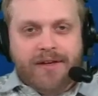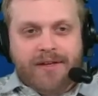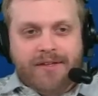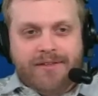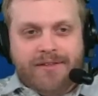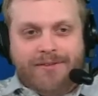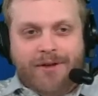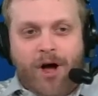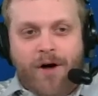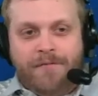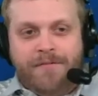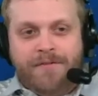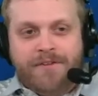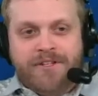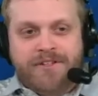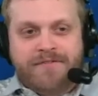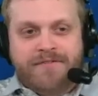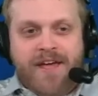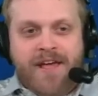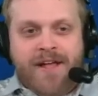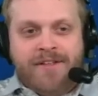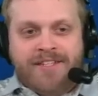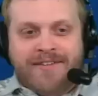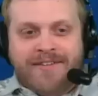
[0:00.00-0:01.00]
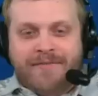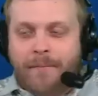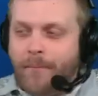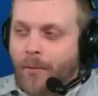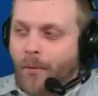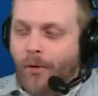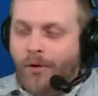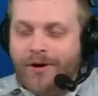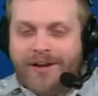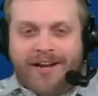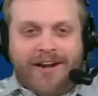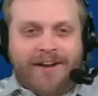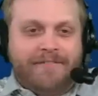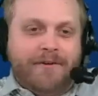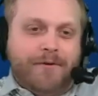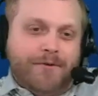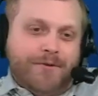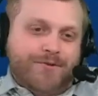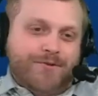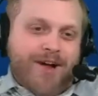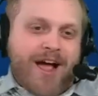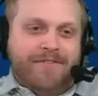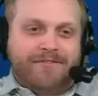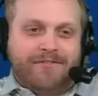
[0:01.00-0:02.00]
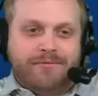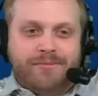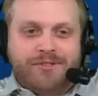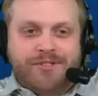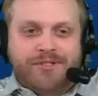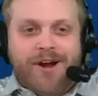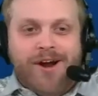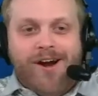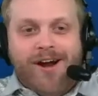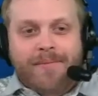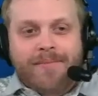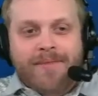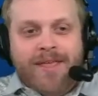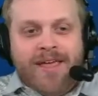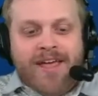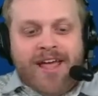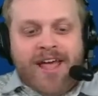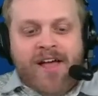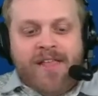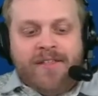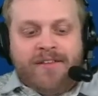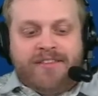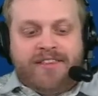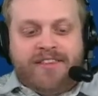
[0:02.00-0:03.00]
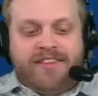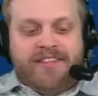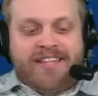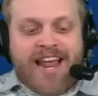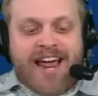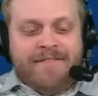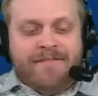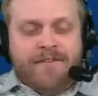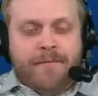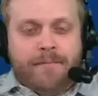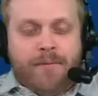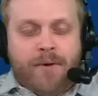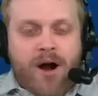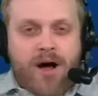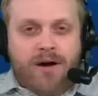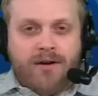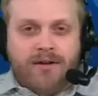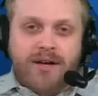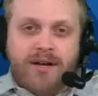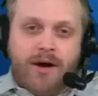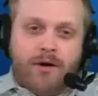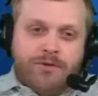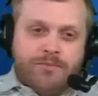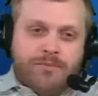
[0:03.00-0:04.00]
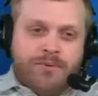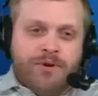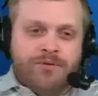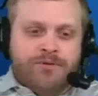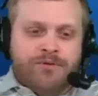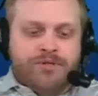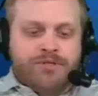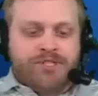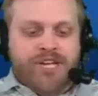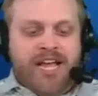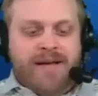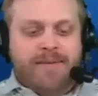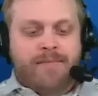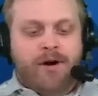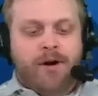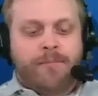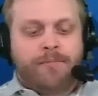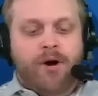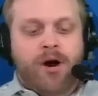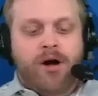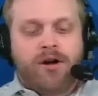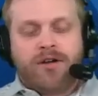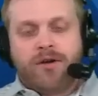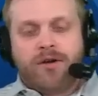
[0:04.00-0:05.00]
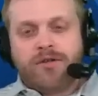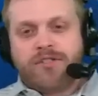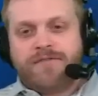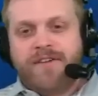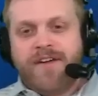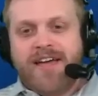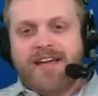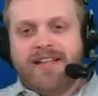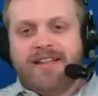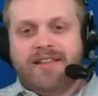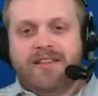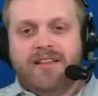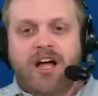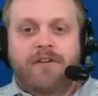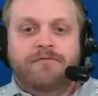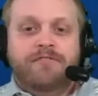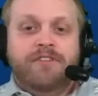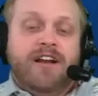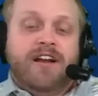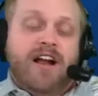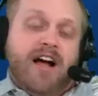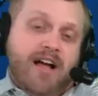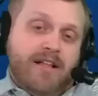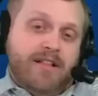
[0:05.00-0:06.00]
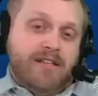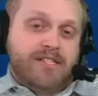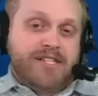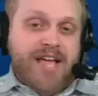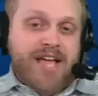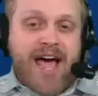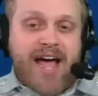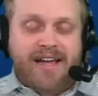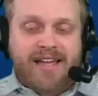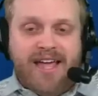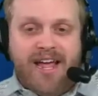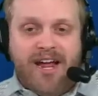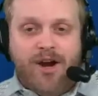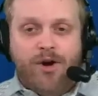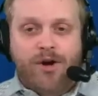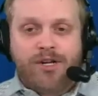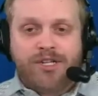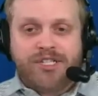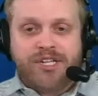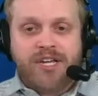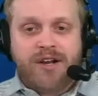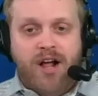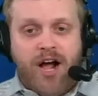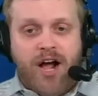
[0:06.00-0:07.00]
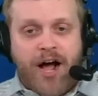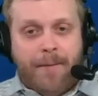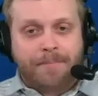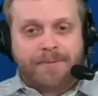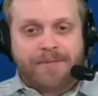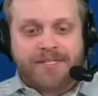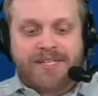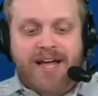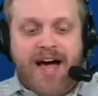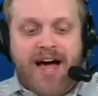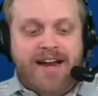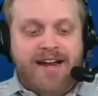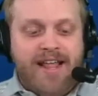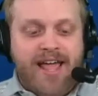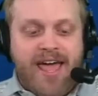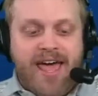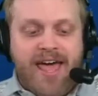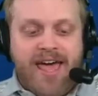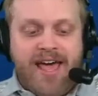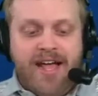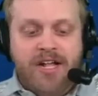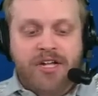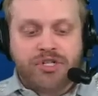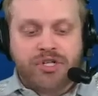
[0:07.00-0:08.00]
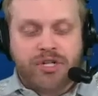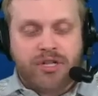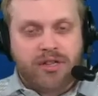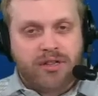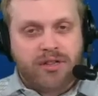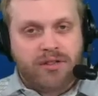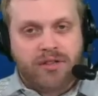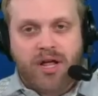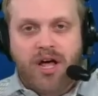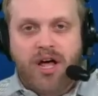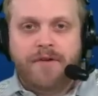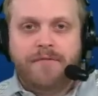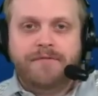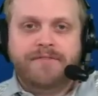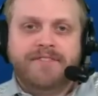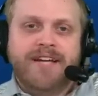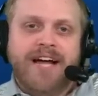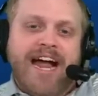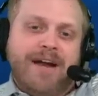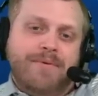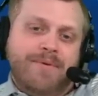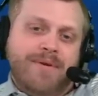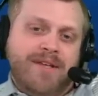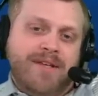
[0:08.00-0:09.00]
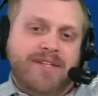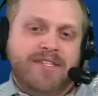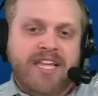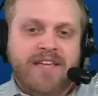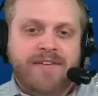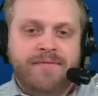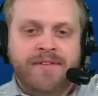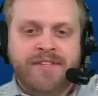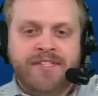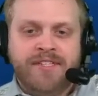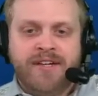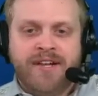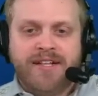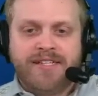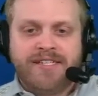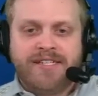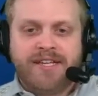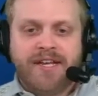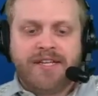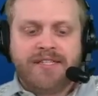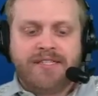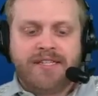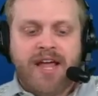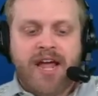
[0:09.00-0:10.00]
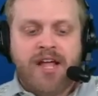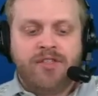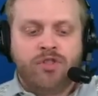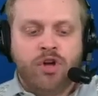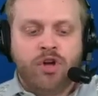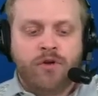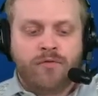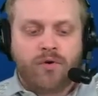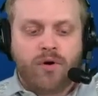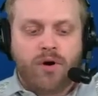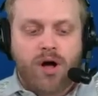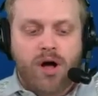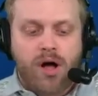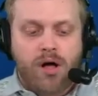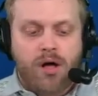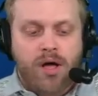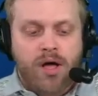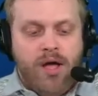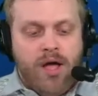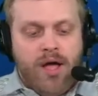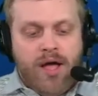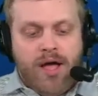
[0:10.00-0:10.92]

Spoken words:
Dolphins fans have a boring NFL draft. I'm sorry. Denver Broncos. Producer Sam, our Broncos fan, loved it. Zach Harrison, upside edge. Love Tyreek Stevenson at 68th overall.